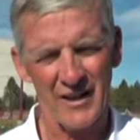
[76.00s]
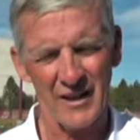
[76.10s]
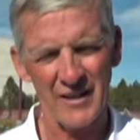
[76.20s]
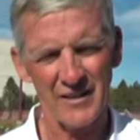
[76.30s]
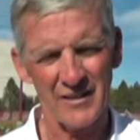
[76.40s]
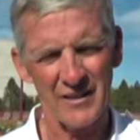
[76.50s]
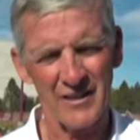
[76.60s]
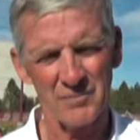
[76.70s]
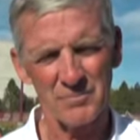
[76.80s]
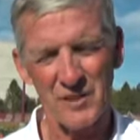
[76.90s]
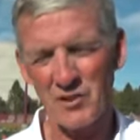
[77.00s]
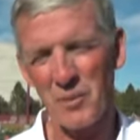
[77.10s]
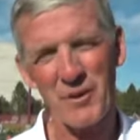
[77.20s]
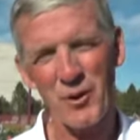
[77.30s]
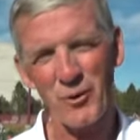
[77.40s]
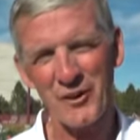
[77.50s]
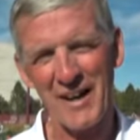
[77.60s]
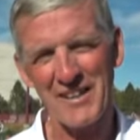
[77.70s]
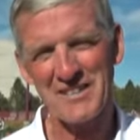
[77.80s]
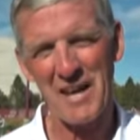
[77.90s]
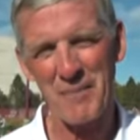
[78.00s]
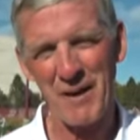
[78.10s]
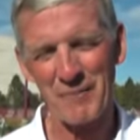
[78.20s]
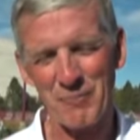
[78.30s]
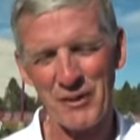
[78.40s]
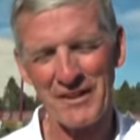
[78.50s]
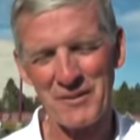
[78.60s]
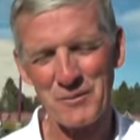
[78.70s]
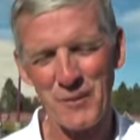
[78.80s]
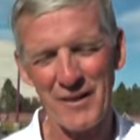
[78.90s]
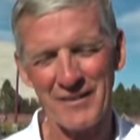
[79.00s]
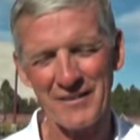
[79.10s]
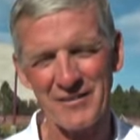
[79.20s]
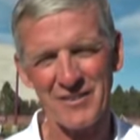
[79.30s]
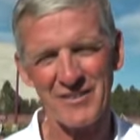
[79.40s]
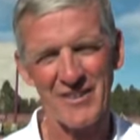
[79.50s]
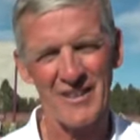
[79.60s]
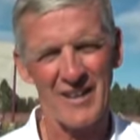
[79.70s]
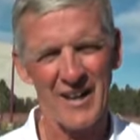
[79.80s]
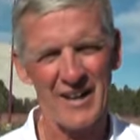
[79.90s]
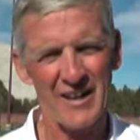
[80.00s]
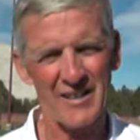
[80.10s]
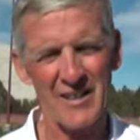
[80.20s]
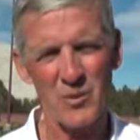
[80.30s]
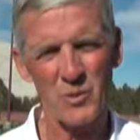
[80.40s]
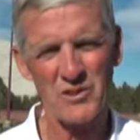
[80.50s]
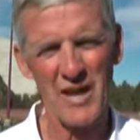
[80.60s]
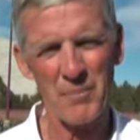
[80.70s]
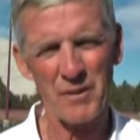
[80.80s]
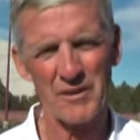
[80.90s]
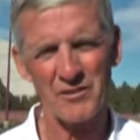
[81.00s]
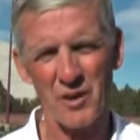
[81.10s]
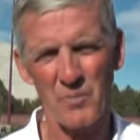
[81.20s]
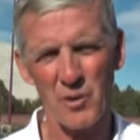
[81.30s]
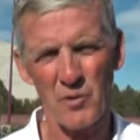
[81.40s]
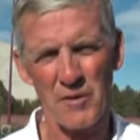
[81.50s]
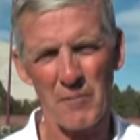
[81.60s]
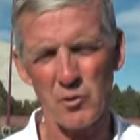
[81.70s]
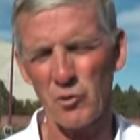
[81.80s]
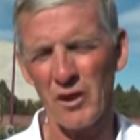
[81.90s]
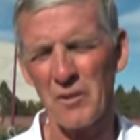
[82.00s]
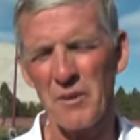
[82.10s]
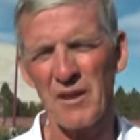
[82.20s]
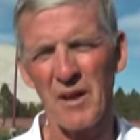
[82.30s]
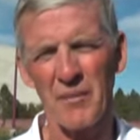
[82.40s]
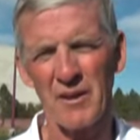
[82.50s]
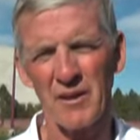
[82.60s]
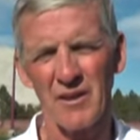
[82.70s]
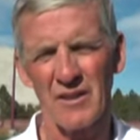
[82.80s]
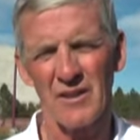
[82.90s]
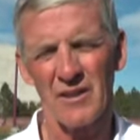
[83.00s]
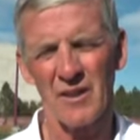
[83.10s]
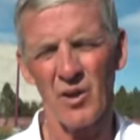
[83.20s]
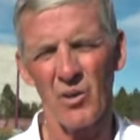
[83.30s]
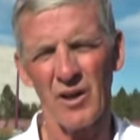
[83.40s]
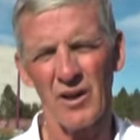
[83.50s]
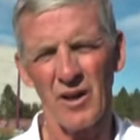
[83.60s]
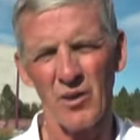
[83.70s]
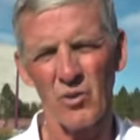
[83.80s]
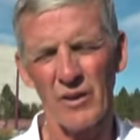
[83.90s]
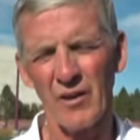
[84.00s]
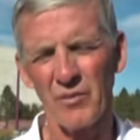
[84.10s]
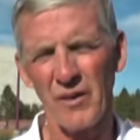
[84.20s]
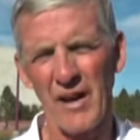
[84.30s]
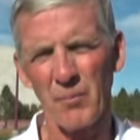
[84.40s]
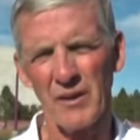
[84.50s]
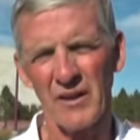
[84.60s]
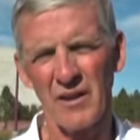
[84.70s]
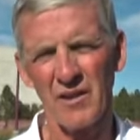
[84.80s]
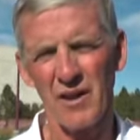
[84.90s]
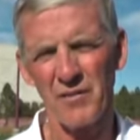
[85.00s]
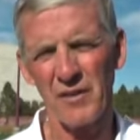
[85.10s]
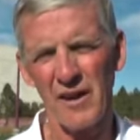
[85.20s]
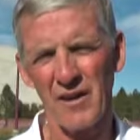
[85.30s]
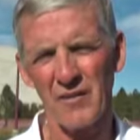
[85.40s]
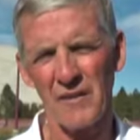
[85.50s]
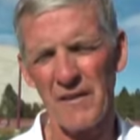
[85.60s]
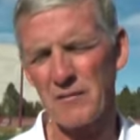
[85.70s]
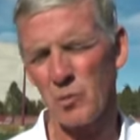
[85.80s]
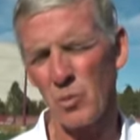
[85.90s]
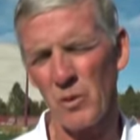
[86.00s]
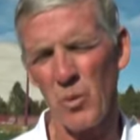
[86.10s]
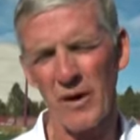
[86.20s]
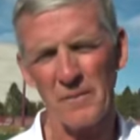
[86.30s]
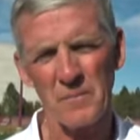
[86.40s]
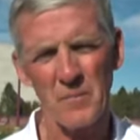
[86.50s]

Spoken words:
and some of the older guys came out and played as well. And it's just, I think what's happening is our program is really becoming a real family affair, and that's what we want.